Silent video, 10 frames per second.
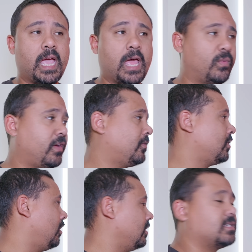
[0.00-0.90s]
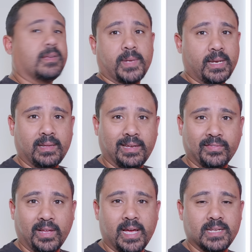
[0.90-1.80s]
and we've got some Nanoleaf
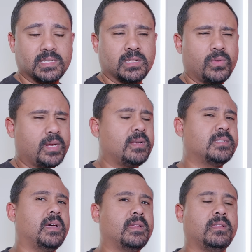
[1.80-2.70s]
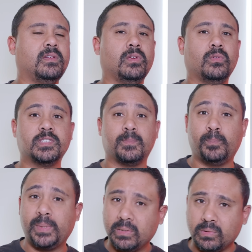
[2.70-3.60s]
lines. So what I decided to do was
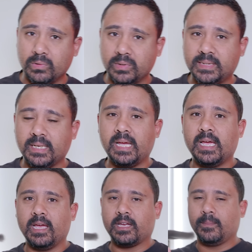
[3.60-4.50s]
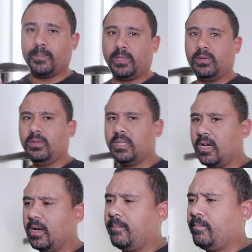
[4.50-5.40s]
build a
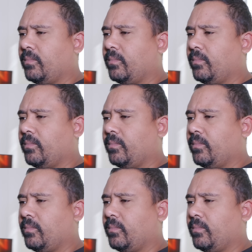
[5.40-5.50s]
computer